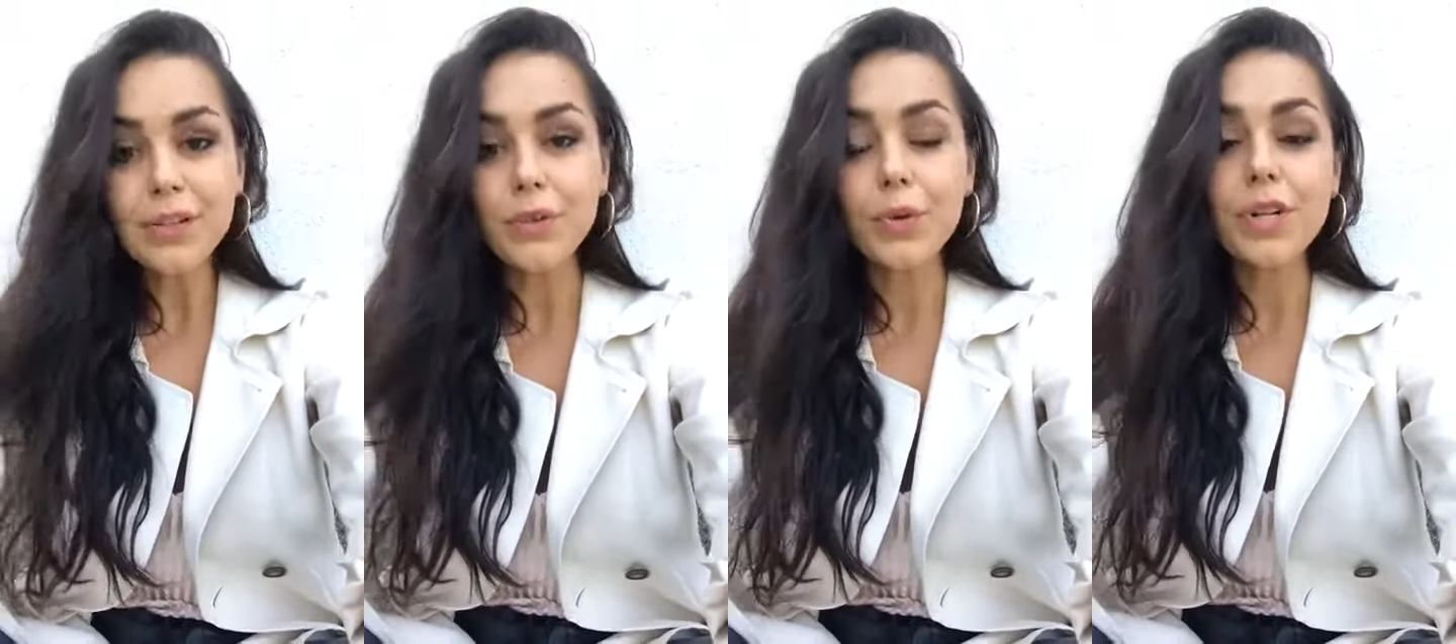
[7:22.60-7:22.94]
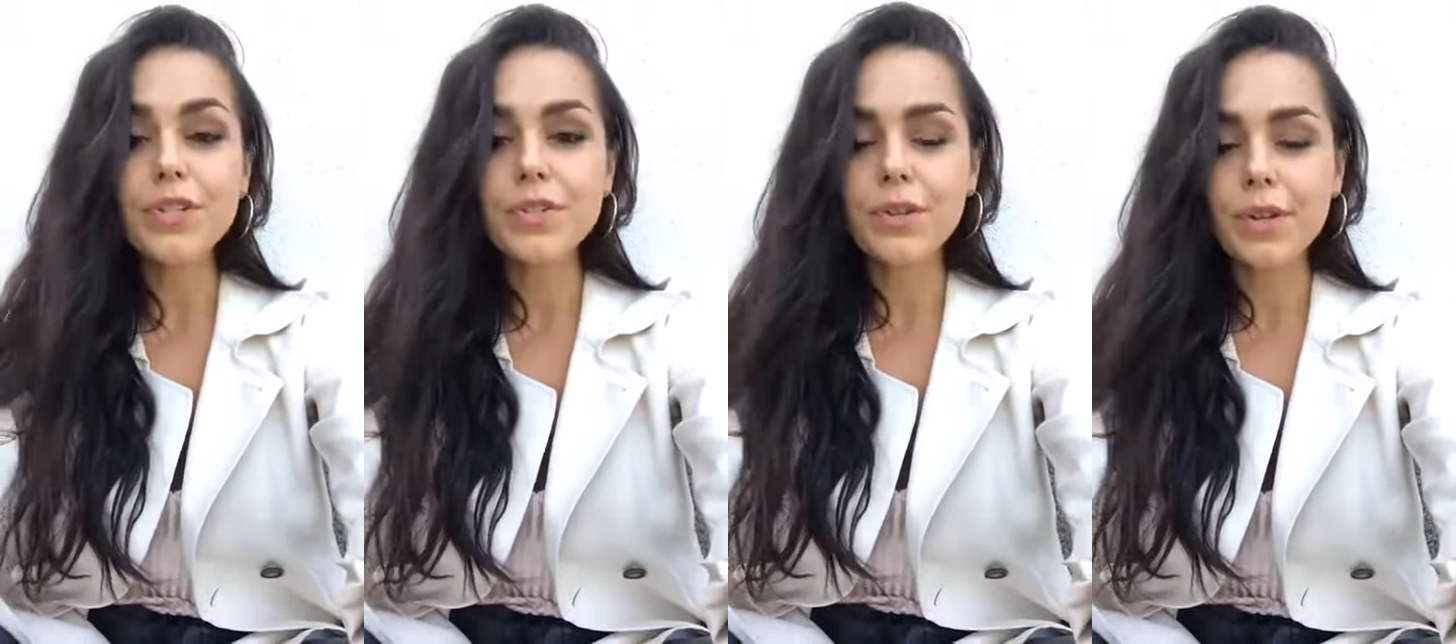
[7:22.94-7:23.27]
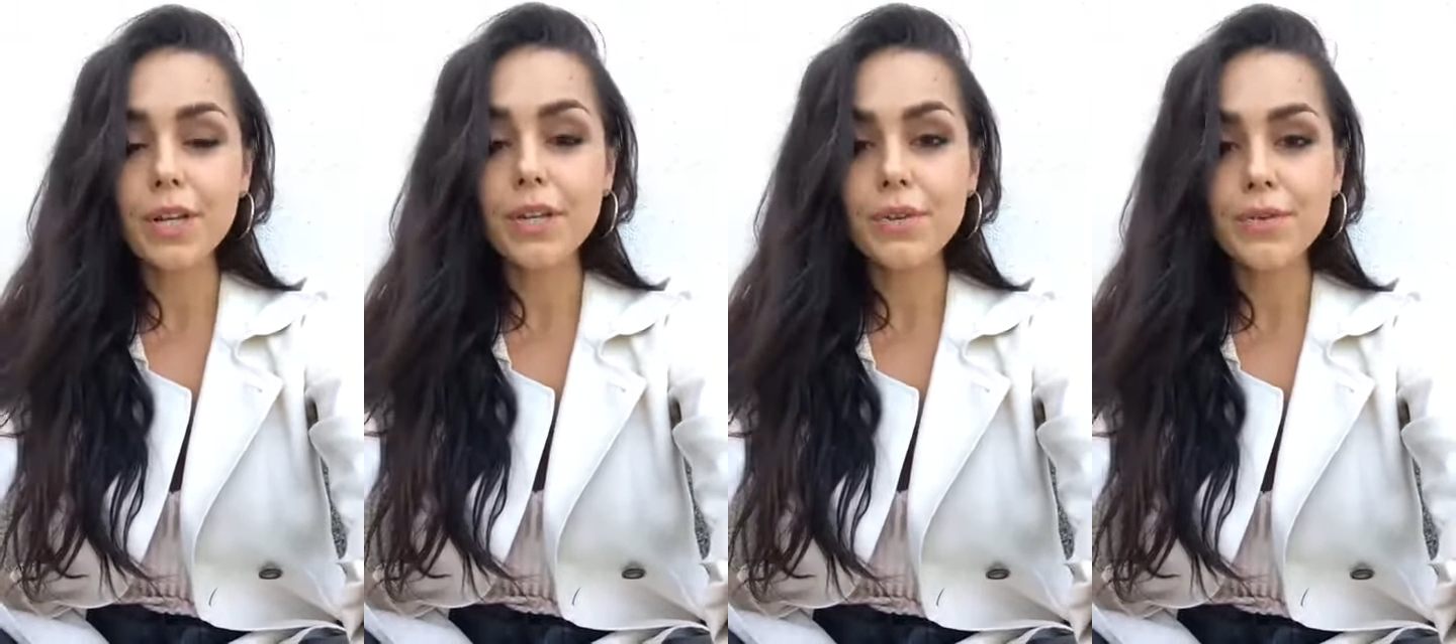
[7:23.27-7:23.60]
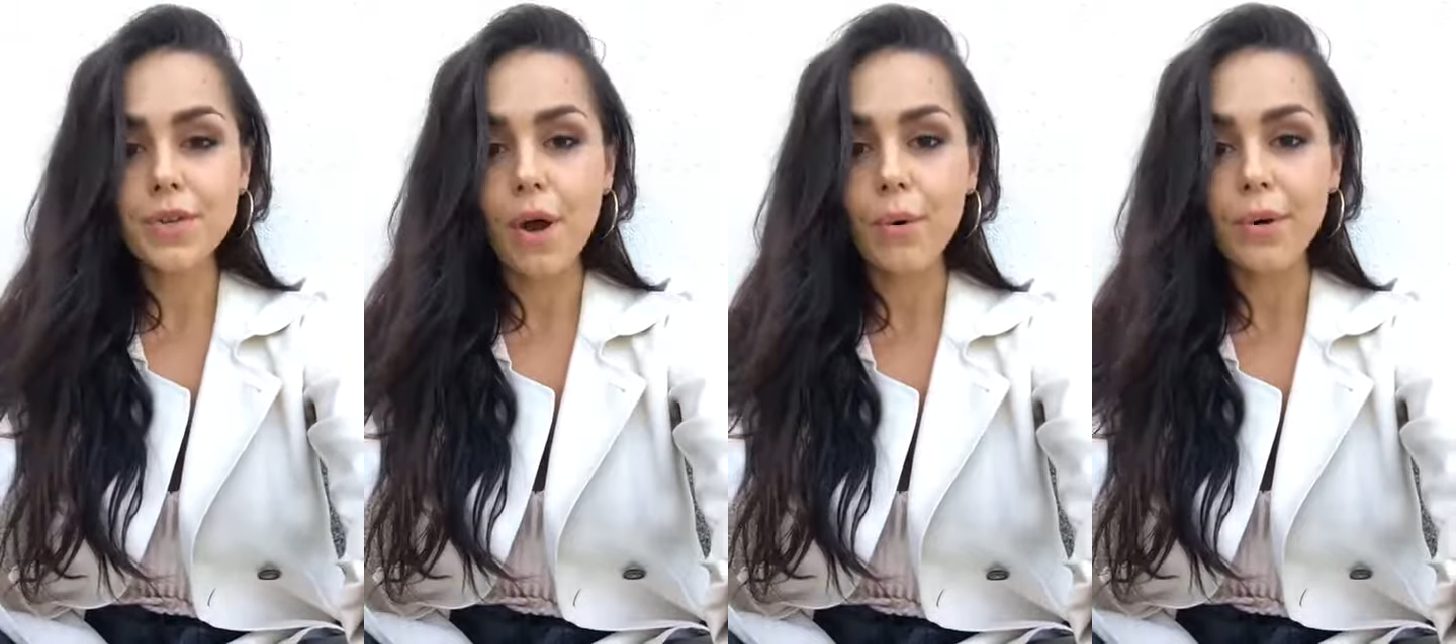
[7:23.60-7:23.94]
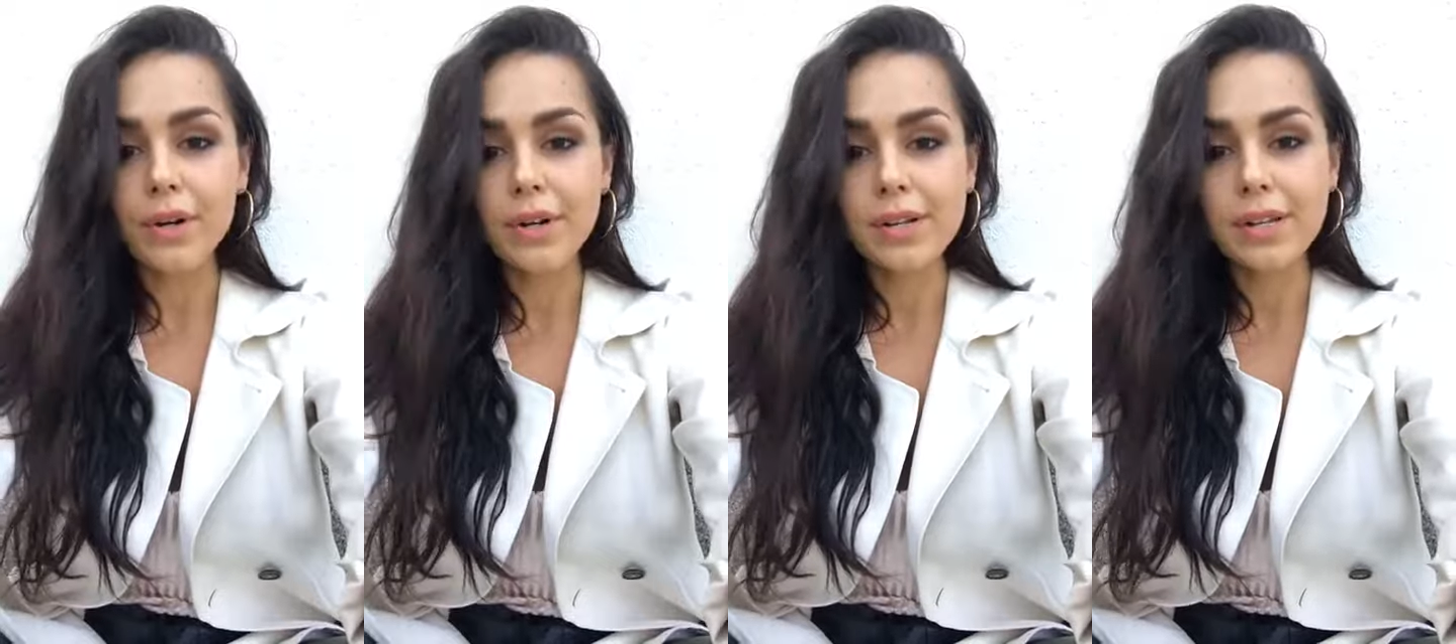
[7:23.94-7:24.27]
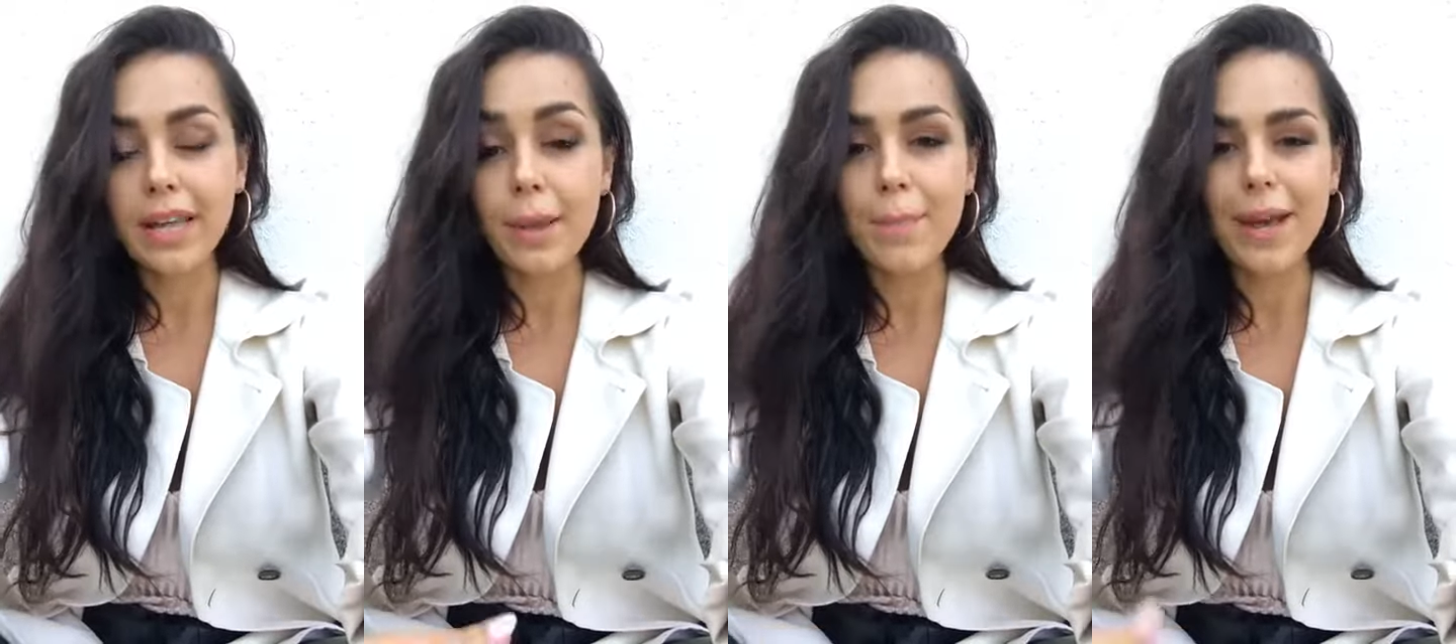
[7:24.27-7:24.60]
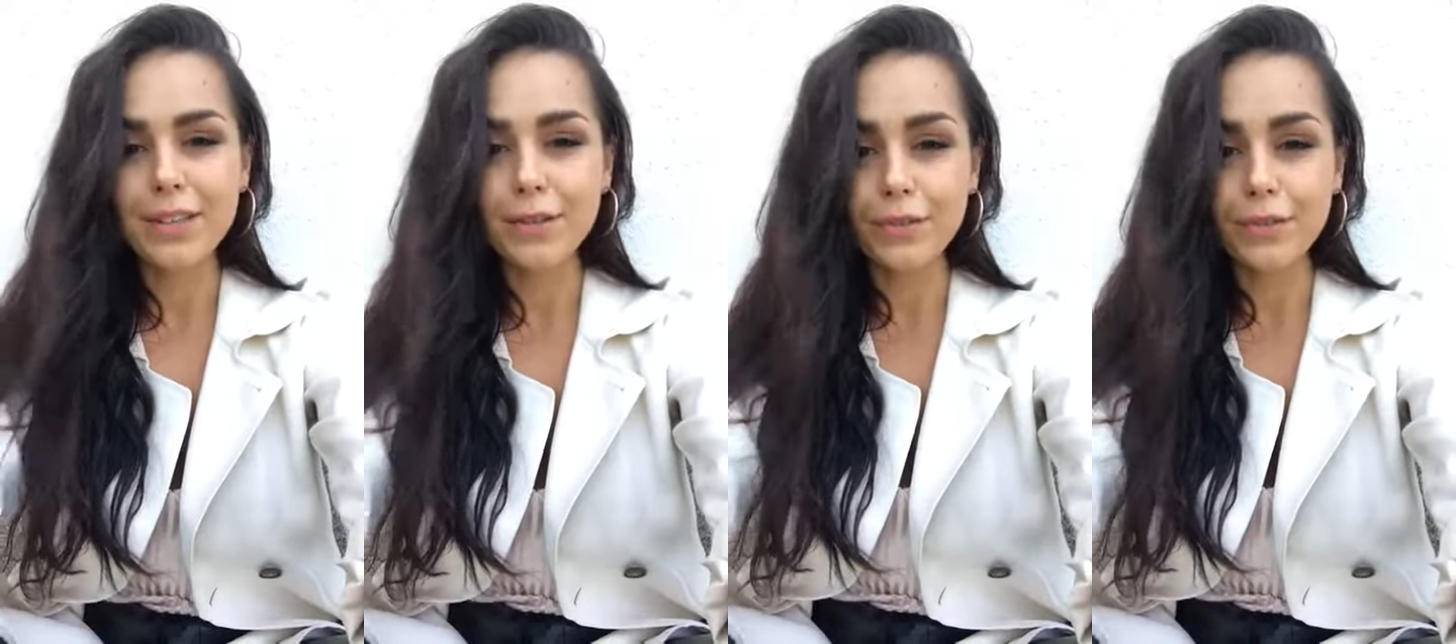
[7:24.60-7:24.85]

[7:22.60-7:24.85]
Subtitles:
to reduce our impact